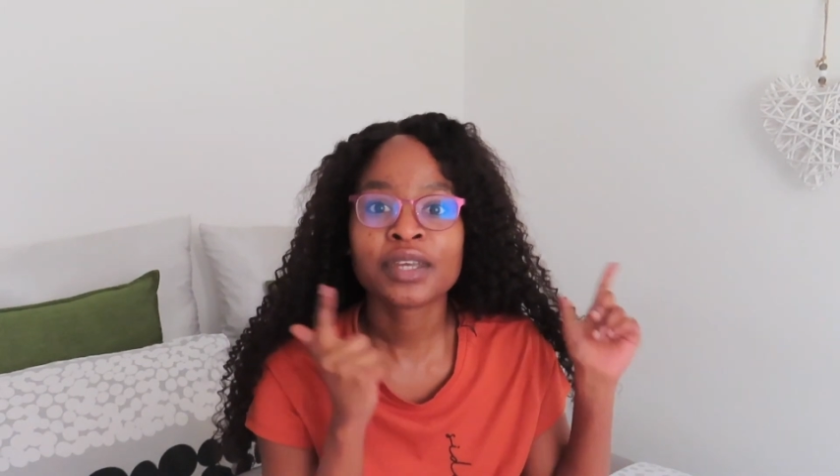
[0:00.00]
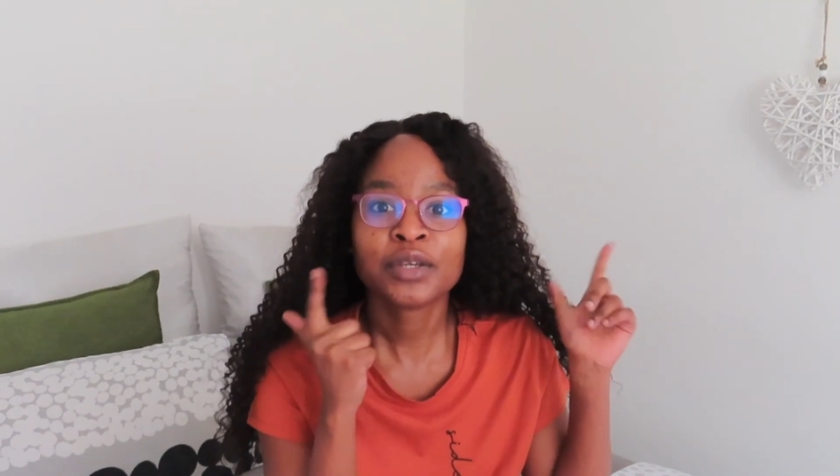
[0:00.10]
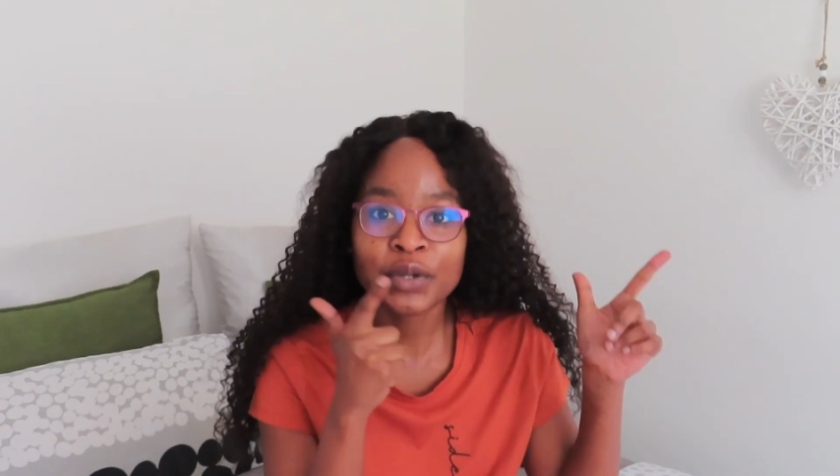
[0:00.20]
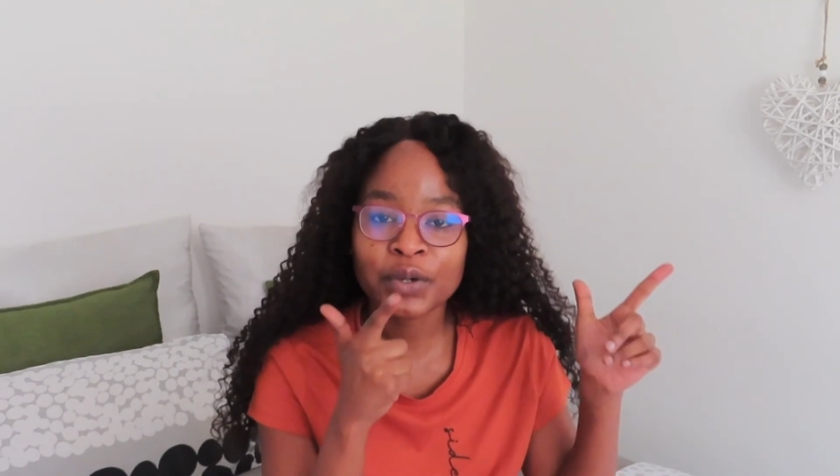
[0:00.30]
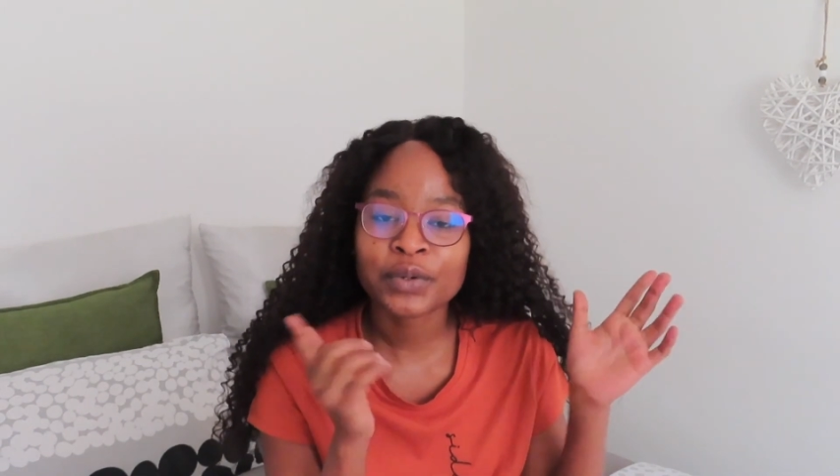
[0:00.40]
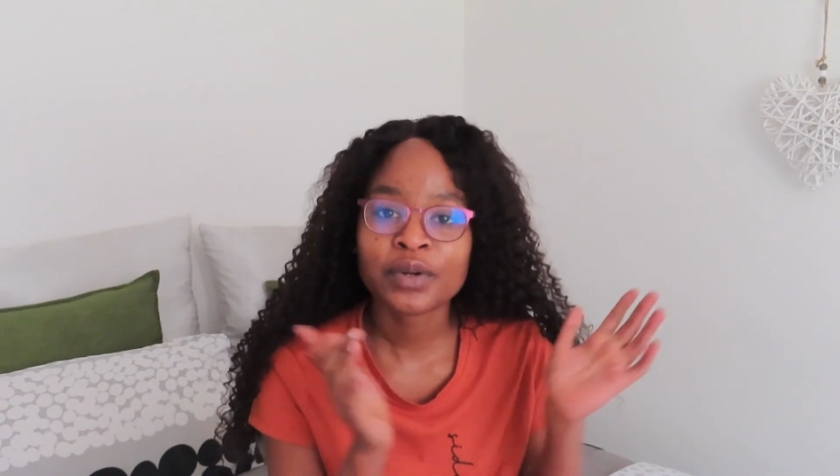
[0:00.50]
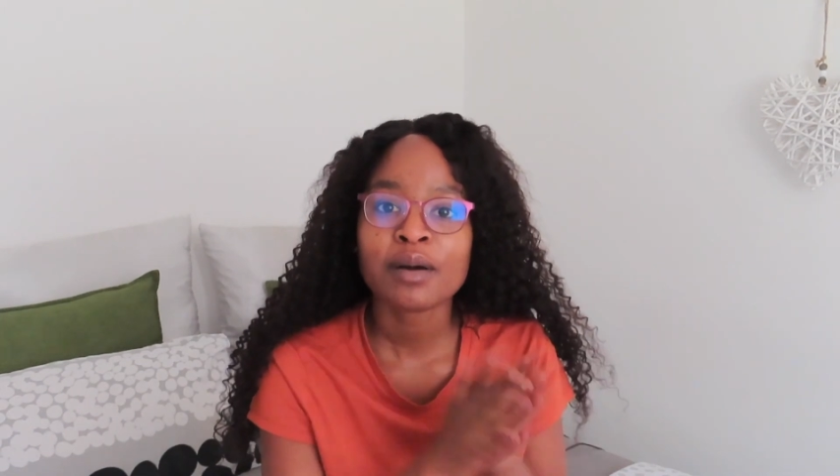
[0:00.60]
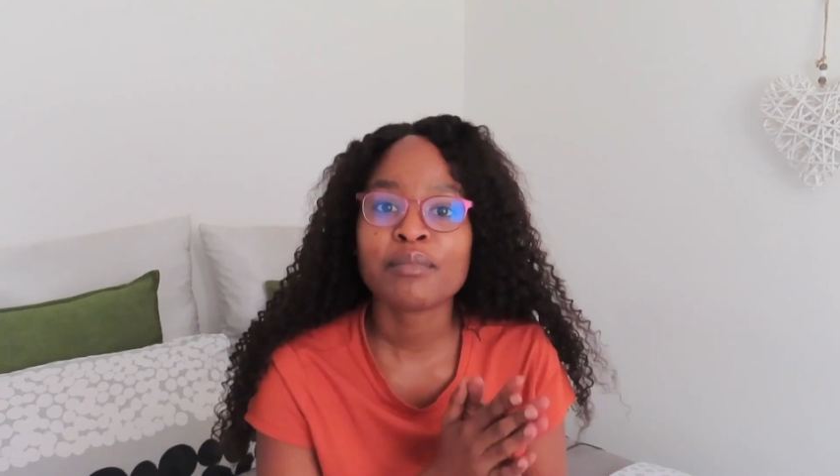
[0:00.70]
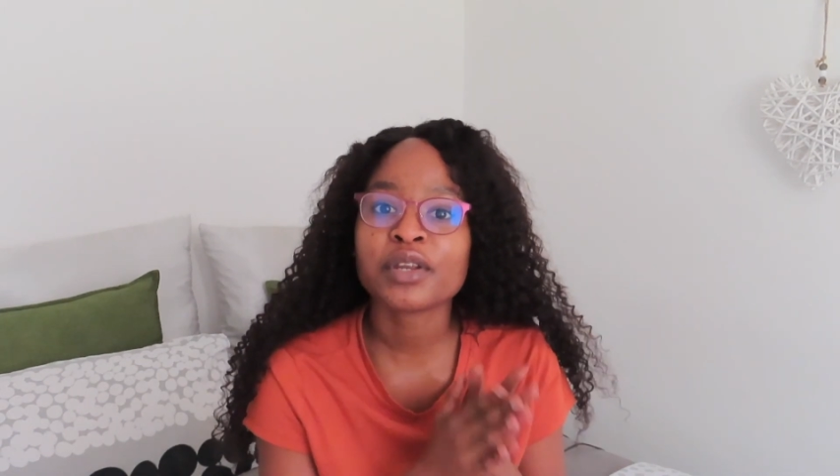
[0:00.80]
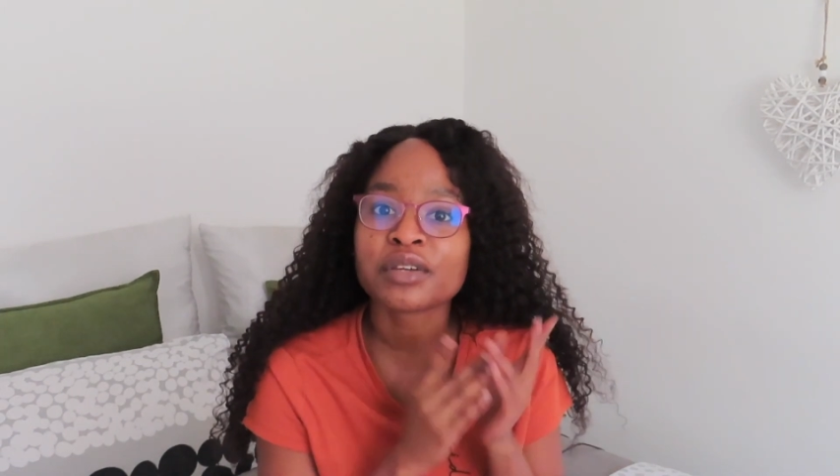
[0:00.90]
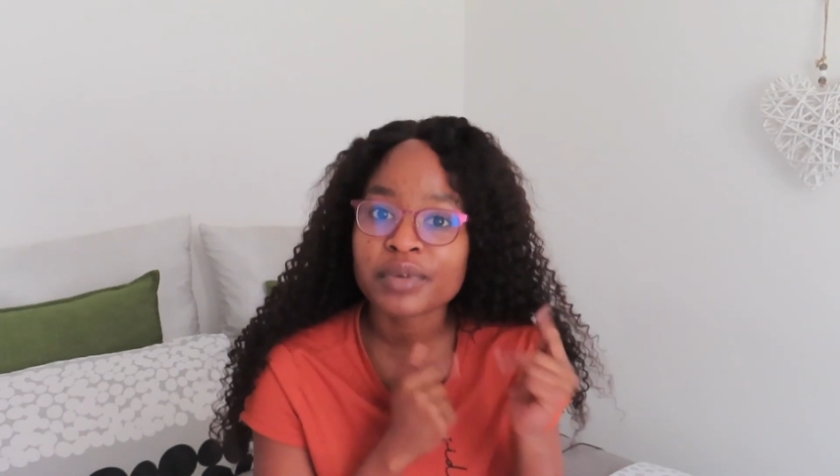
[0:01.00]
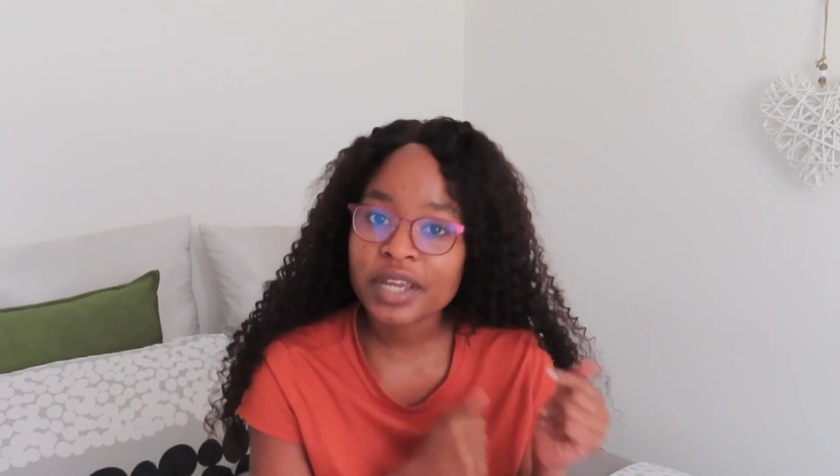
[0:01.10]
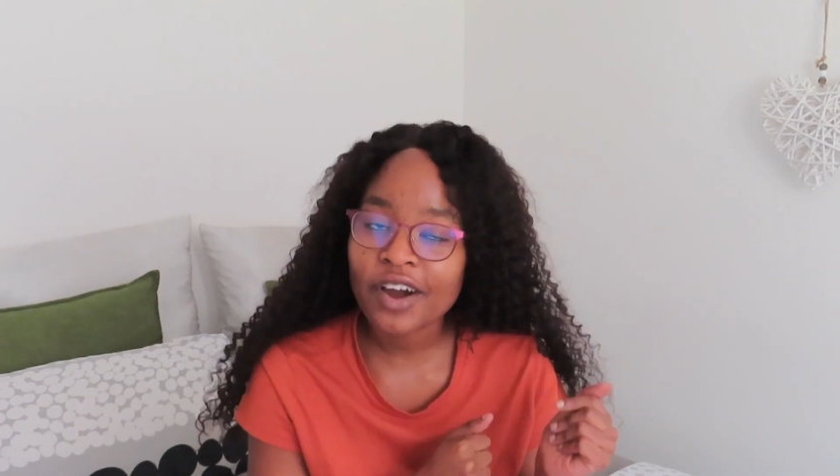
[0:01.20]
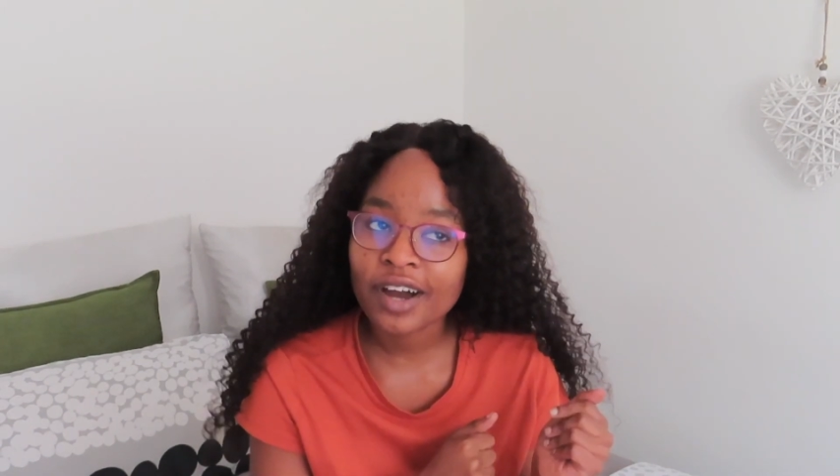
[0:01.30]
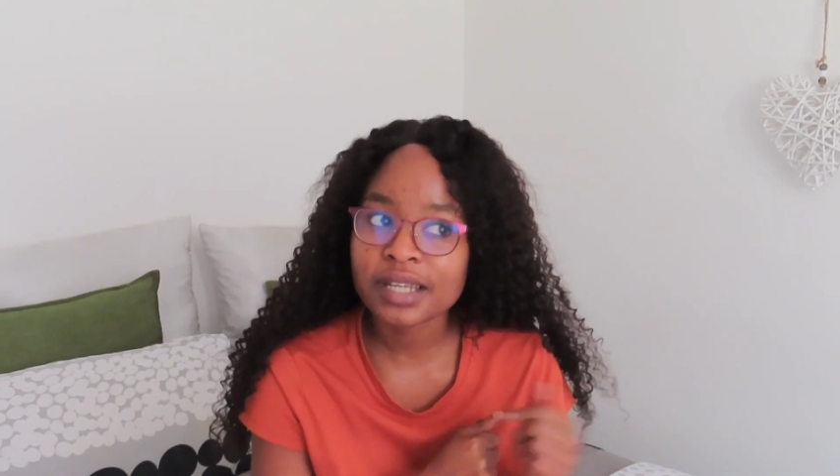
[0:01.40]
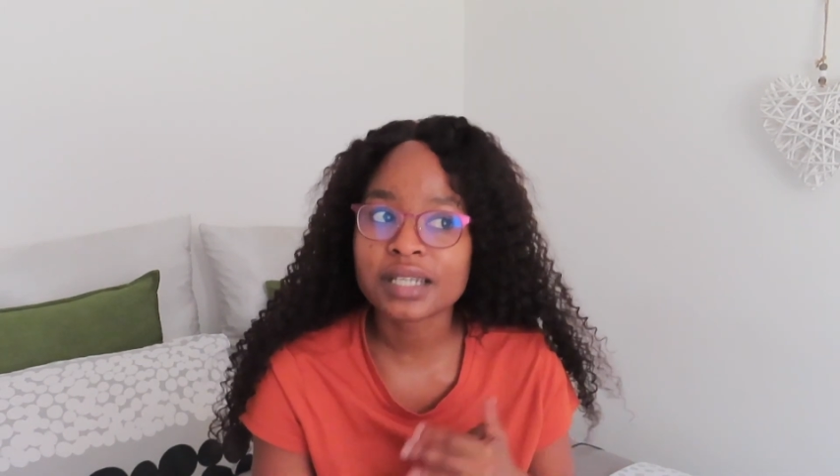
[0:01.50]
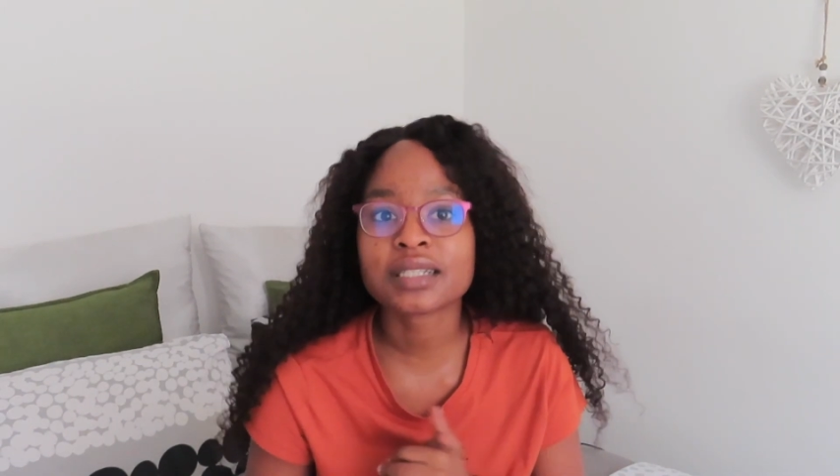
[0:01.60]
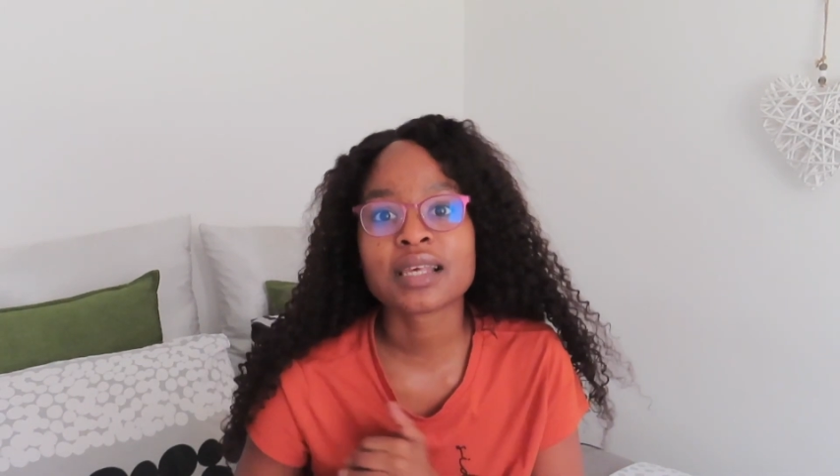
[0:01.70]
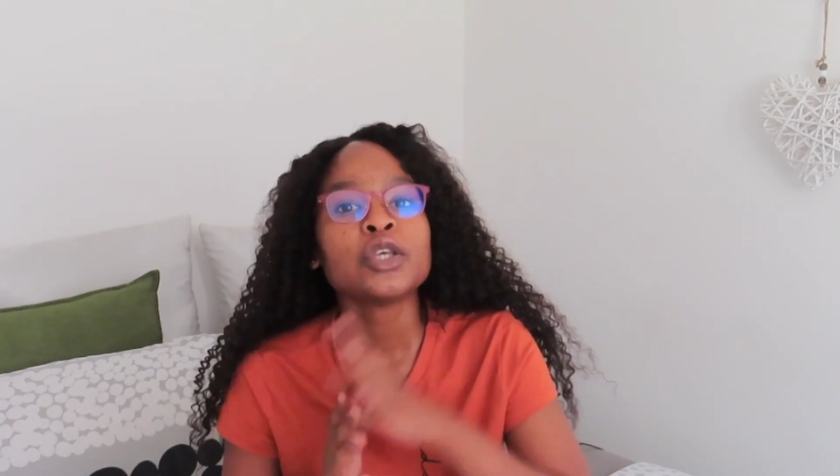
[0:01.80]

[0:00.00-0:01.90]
you know, put a ring on it.